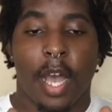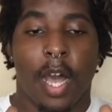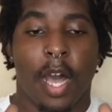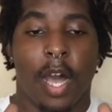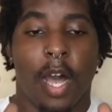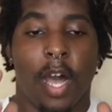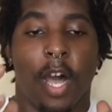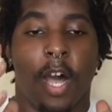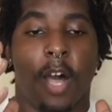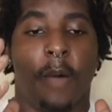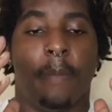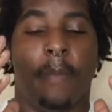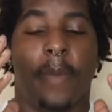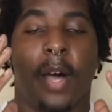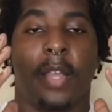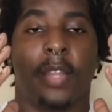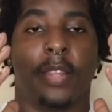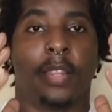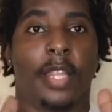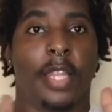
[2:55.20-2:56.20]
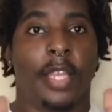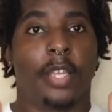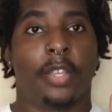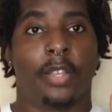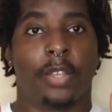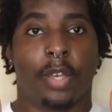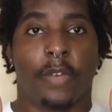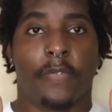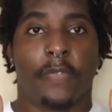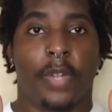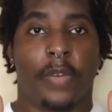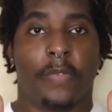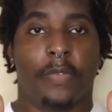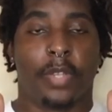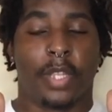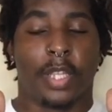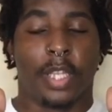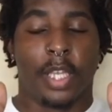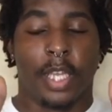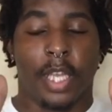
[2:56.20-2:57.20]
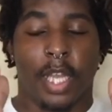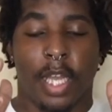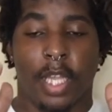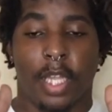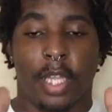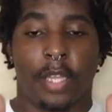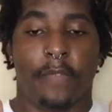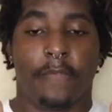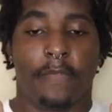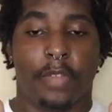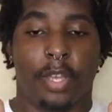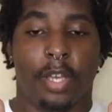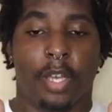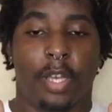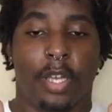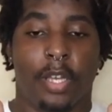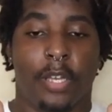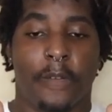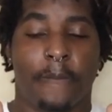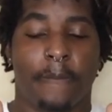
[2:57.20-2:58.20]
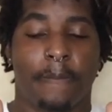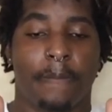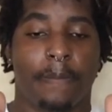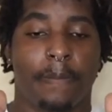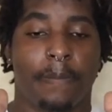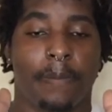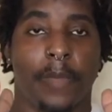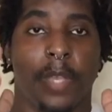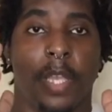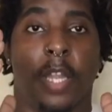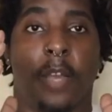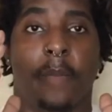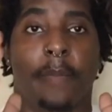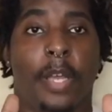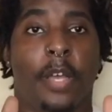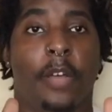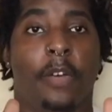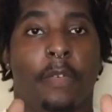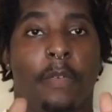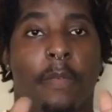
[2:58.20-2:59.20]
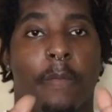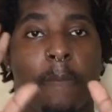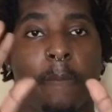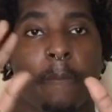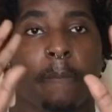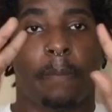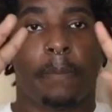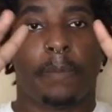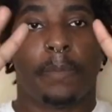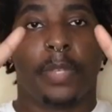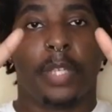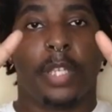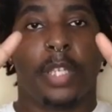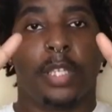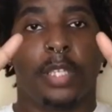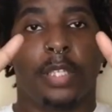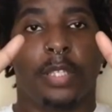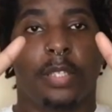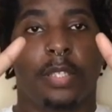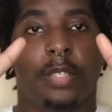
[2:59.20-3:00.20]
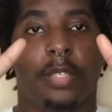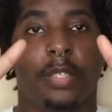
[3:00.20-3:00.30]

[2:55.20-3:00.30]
Um, thank y'all for everything. I love y'all. And I'm out. Peace.